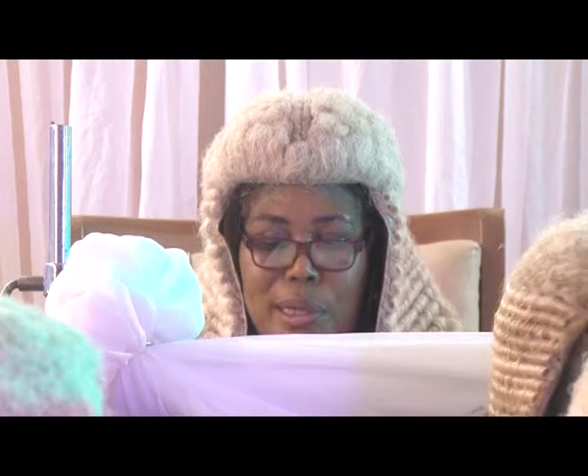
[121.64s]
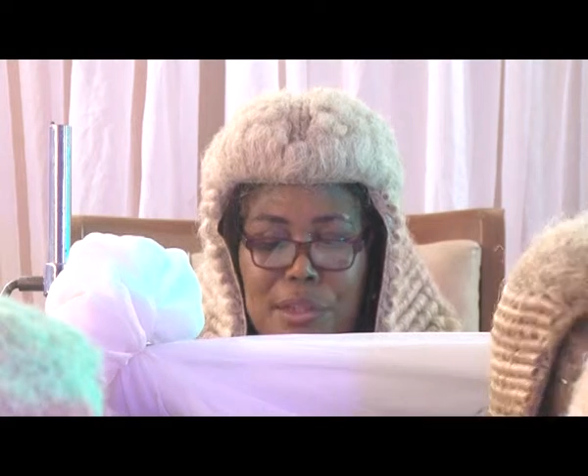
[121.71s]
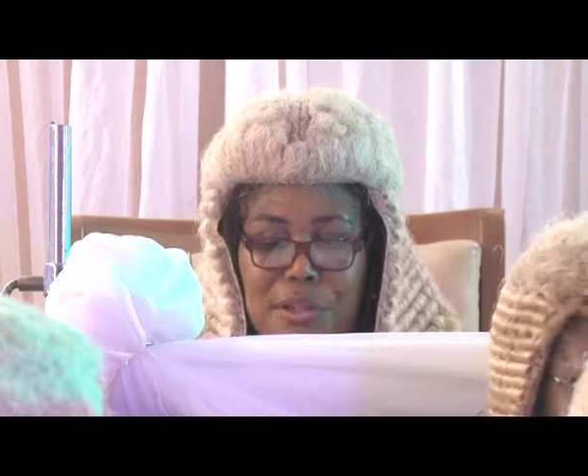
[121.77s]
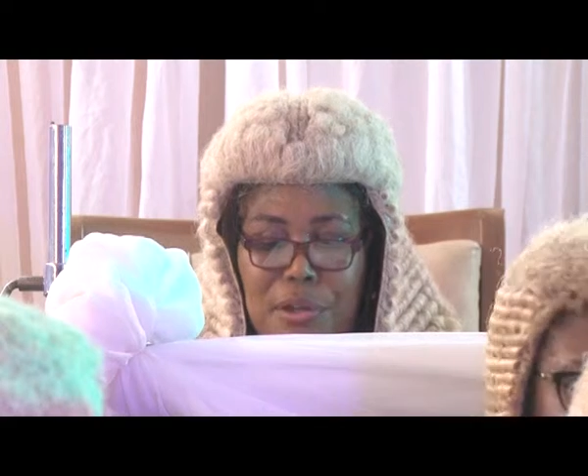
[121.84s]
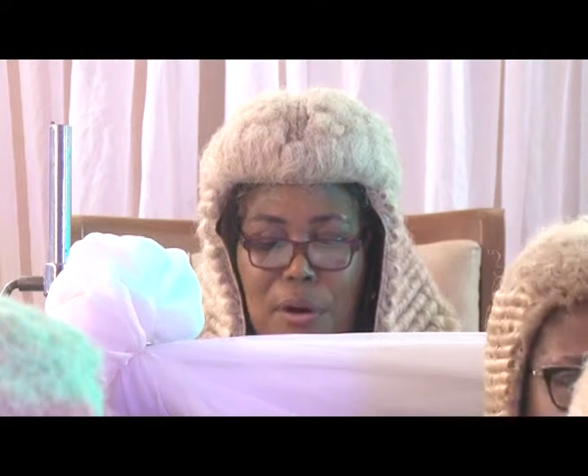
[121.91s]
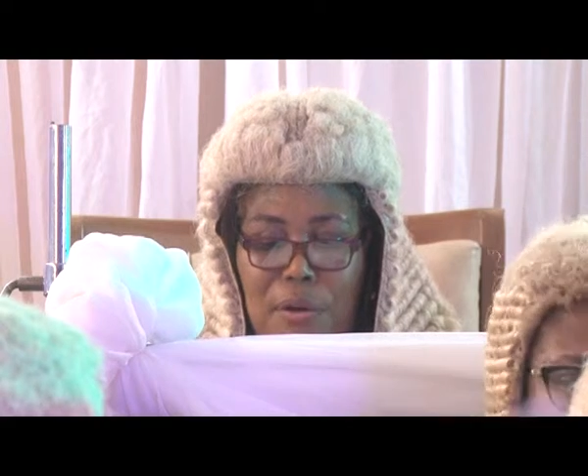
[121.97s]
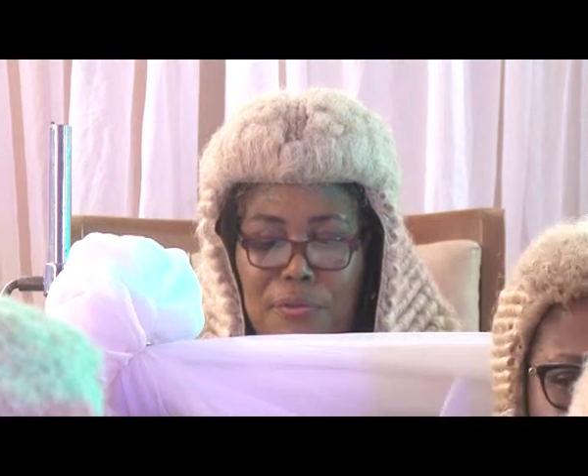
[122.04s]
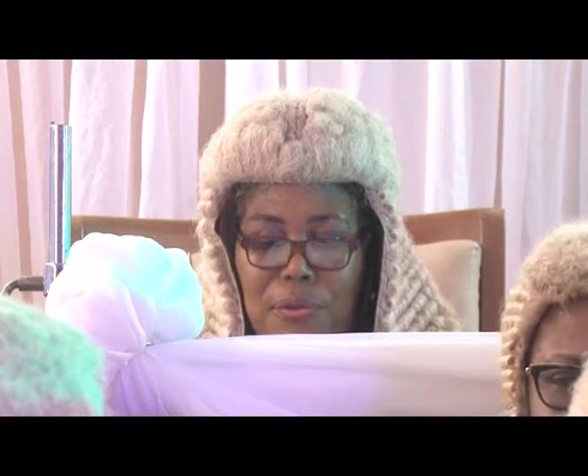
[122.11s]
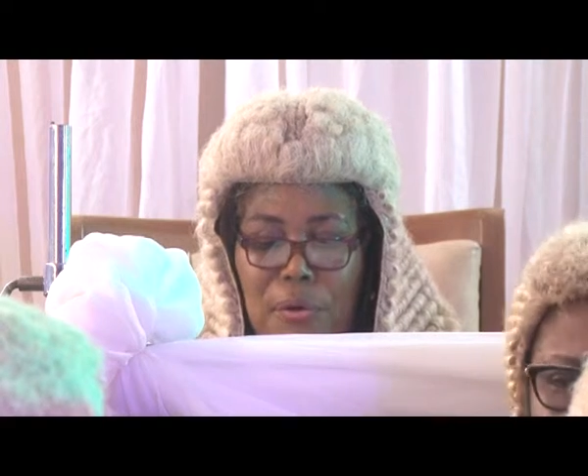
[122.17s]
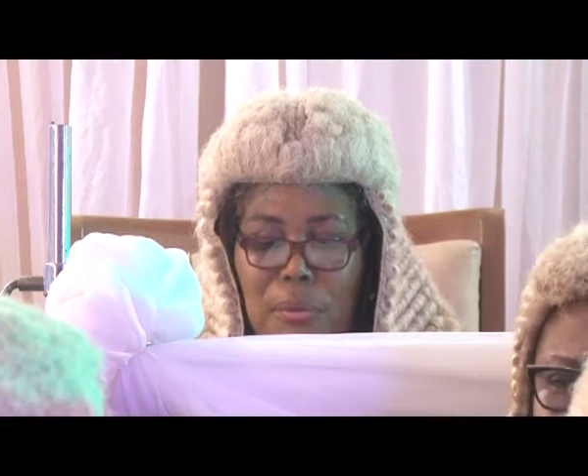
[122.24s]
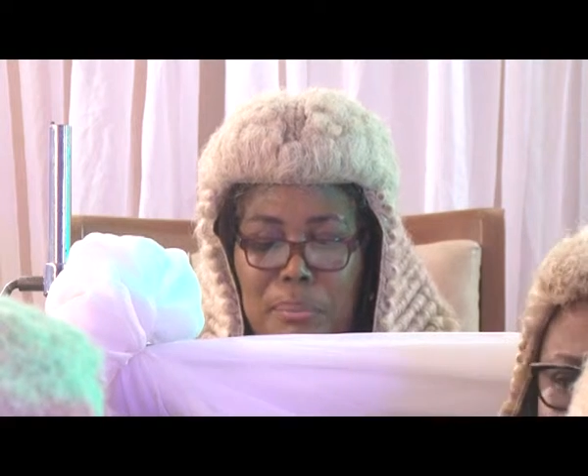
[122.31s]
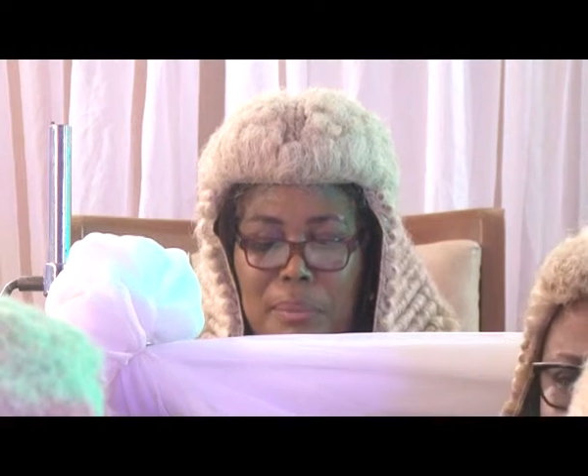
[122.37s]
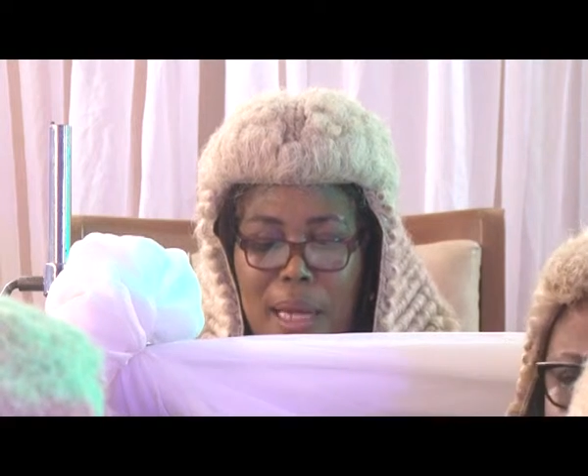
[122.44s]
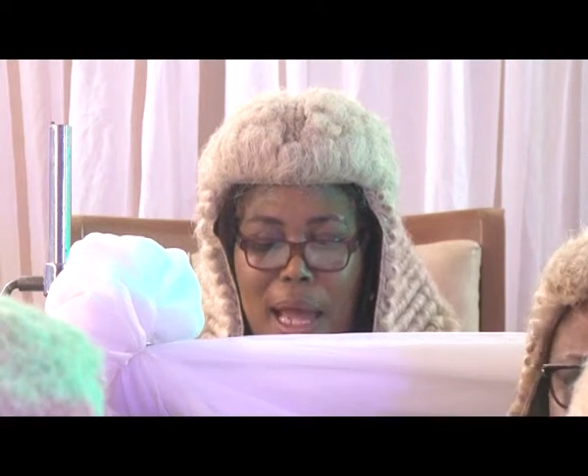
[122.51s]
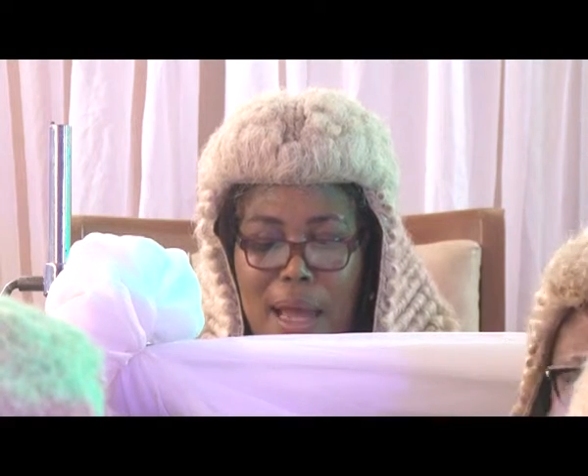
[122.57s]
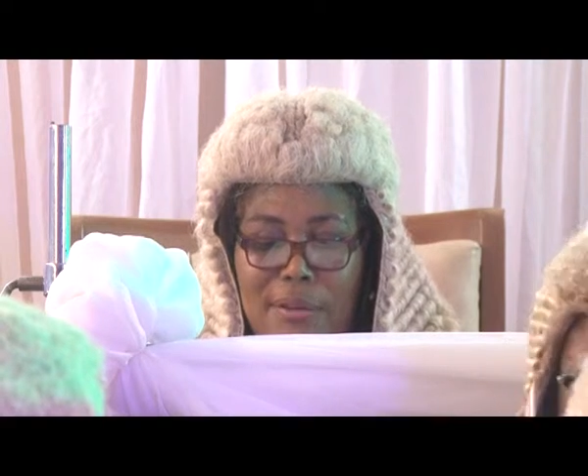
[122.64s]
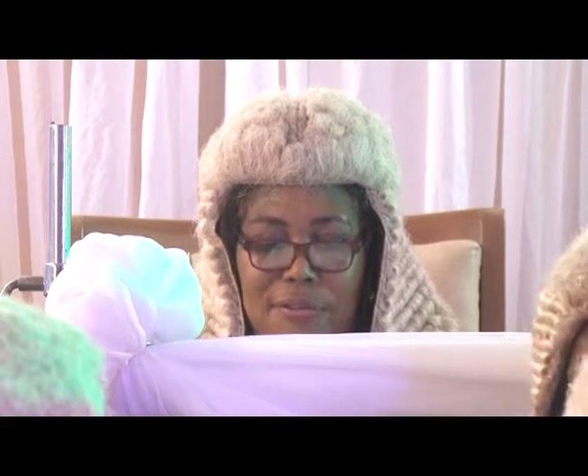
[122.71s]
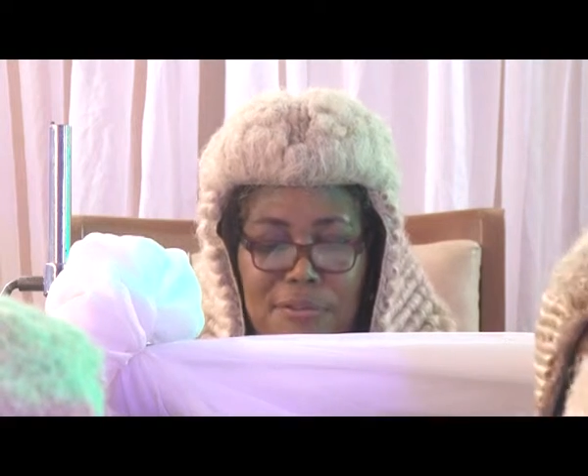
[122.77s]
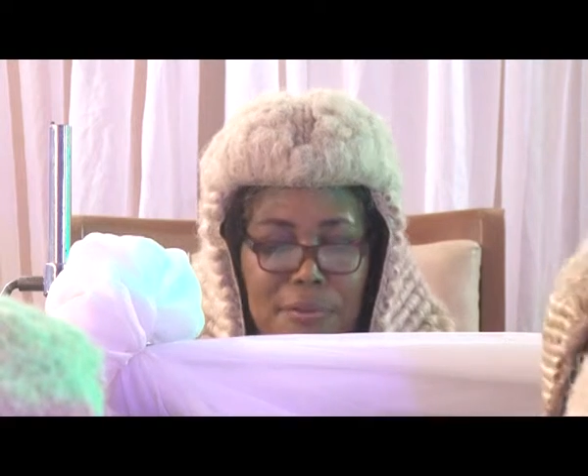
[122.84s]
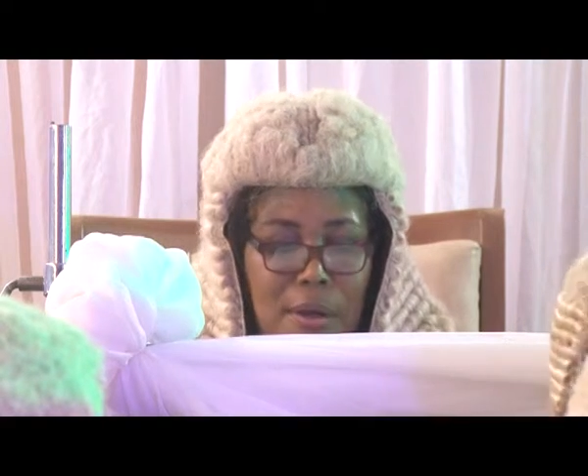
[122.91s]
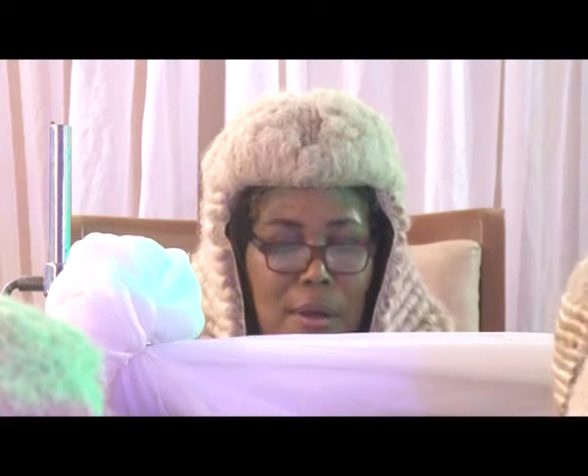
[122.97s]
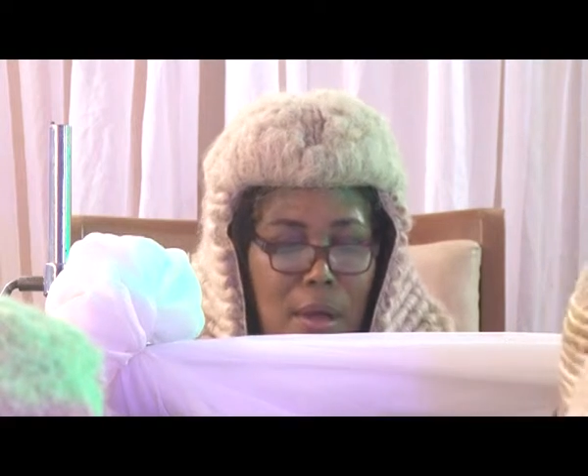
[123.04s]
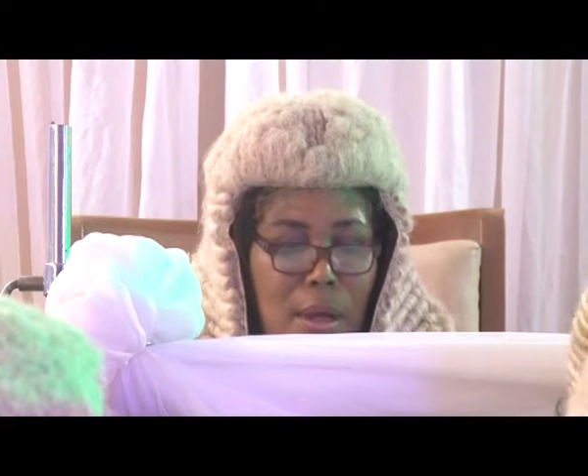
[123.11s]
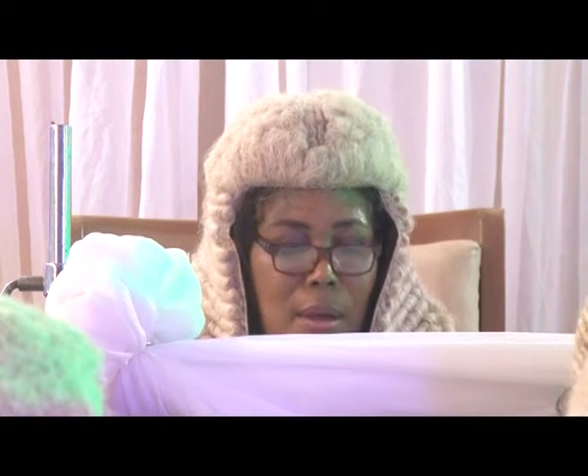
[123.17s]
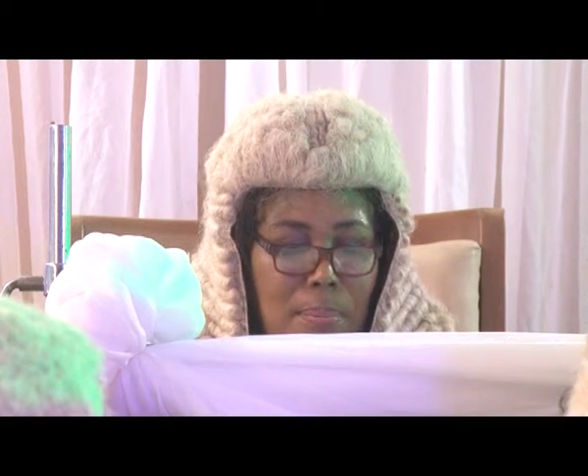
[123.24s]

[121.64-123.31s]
withdraw from life,